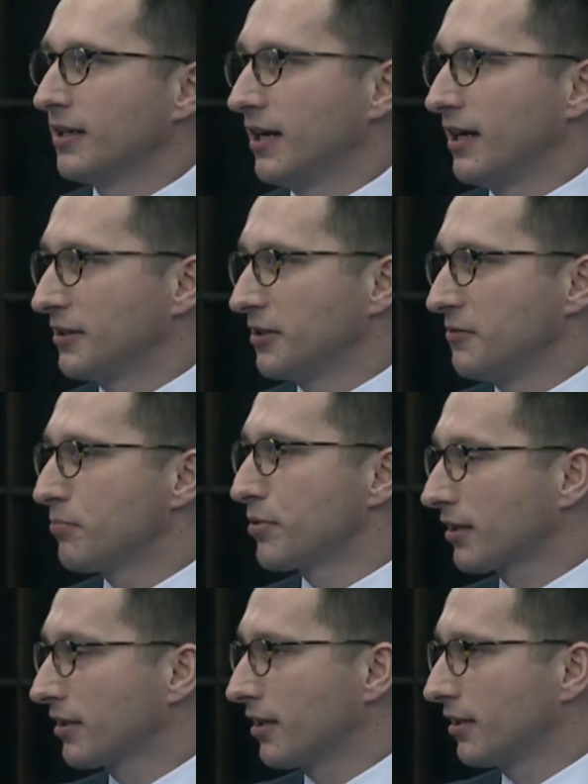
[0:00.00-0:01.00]
And in
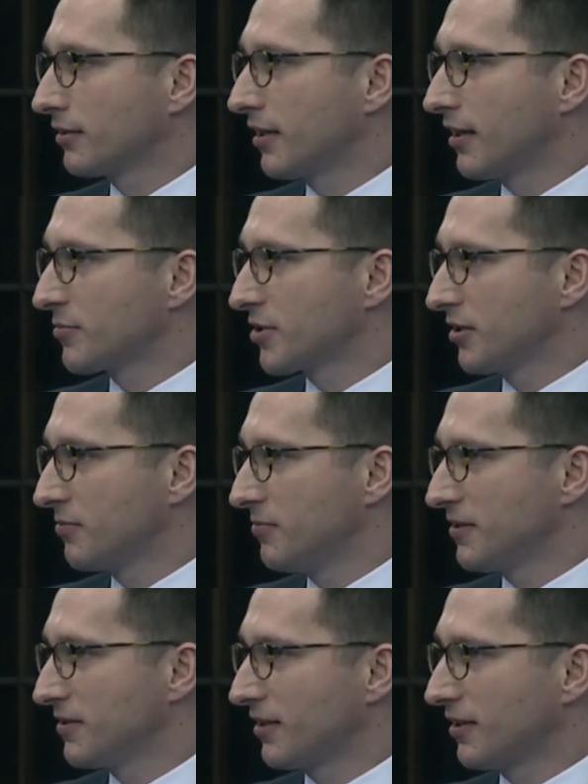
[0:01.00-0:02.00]
practical terms, it
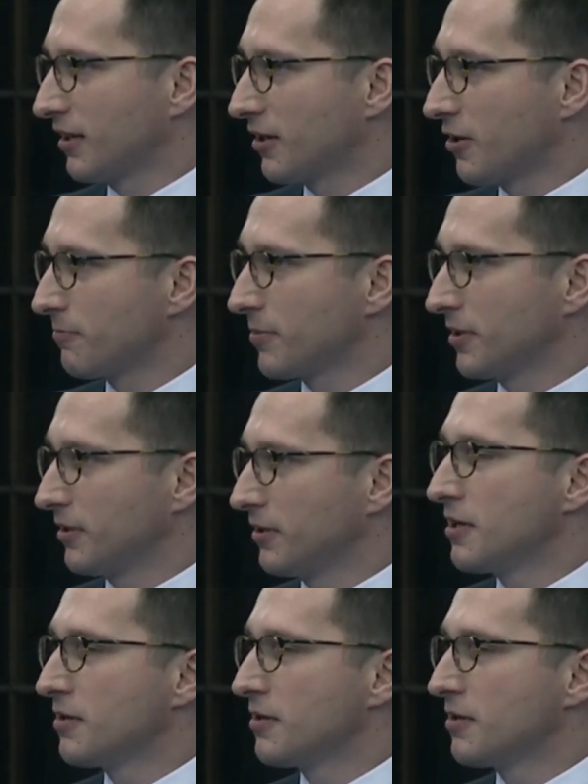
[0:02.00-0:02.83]
means that the company